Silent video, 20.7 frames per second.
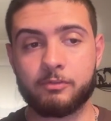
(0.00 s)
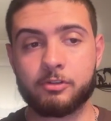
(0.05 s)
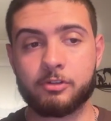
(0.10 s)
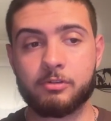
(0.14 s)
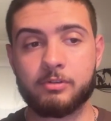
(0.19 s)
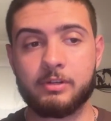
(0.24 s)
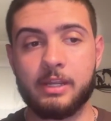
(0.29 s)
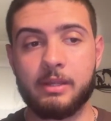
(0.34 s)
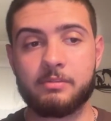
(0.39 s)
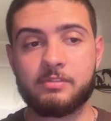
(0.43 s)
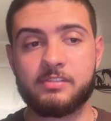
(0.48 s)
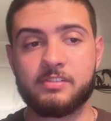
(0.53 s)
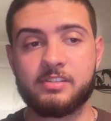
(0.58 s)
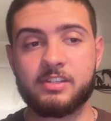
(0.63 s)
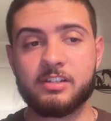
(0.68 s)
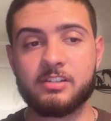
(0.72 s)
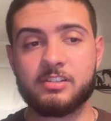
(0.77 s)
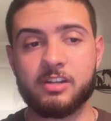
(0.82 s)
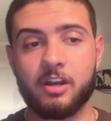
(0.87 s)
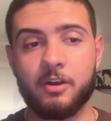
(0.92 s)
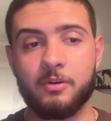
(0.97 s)
turned out
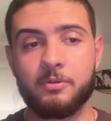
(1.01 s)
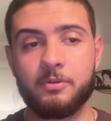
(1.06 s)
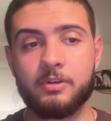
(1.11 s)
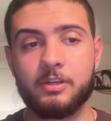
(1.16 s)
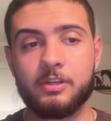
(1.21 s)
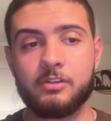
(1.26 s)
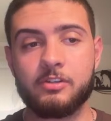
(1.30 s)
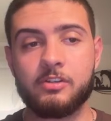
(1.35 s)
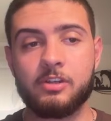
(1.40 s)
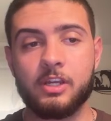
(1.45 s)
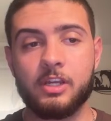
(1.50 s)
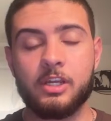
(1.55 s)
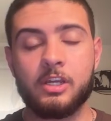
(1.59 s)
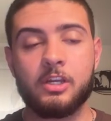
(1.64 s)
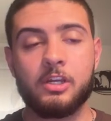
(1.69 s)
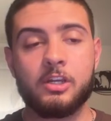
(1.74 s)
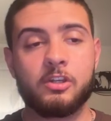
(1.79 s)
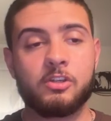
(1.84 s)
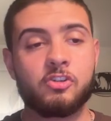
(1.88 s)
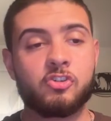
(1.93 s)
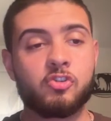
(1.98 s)

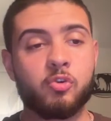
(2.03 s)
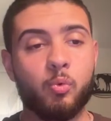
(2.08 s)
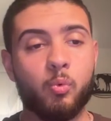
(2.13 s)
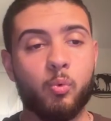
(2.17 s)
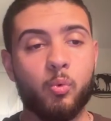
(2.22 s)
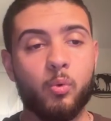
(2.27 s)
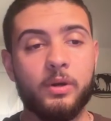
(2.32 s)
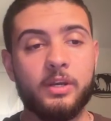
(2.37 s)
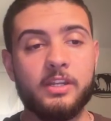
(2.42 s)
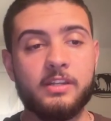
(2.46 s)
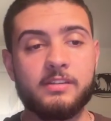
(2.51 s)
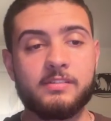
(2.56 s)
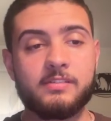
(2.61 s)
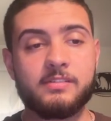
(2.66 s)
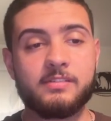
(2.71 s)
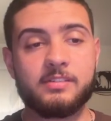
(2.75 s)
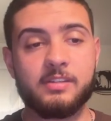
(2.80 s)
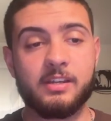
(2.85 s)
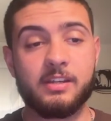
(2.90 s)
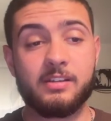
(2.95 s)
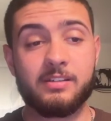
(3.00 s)

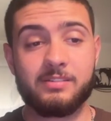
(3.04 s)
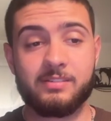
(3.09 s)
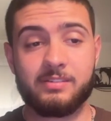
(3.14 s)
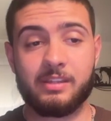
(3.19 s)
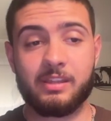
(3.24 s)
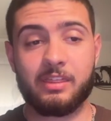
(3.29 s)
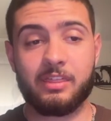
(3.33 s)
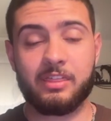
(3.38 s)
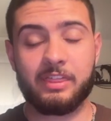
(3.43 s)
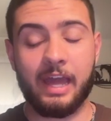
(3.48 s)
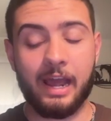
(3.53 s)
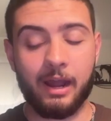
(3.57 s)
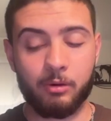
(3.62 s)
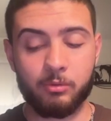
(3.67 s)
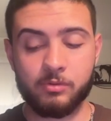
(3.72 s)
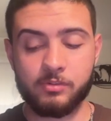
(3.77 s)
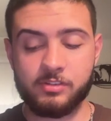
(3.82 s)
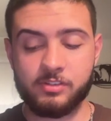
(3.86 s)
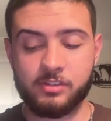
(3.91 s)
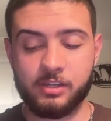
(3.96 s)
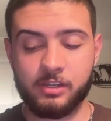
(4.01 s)

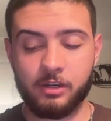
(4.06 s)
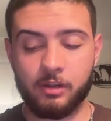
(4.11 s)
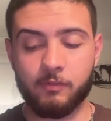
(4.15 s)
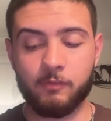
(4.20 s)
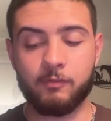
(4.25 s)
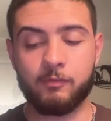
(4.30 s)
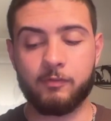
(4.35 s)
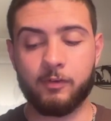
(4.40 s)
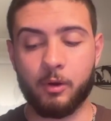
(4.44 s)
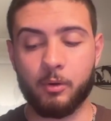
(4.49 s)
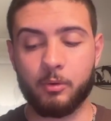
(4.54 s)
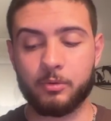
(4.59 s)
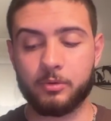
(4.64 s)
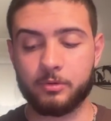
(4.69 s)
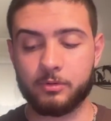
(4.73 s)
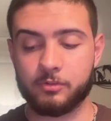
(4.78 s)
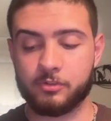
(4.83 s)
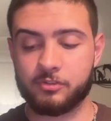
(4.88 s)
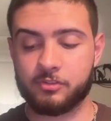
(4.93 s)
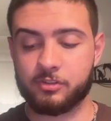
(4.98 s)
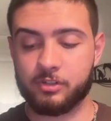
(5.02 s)
626,000
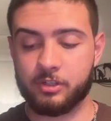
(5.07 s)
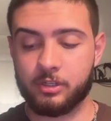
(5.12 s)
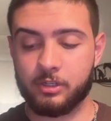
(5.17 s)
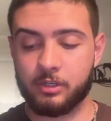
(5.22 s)
voters.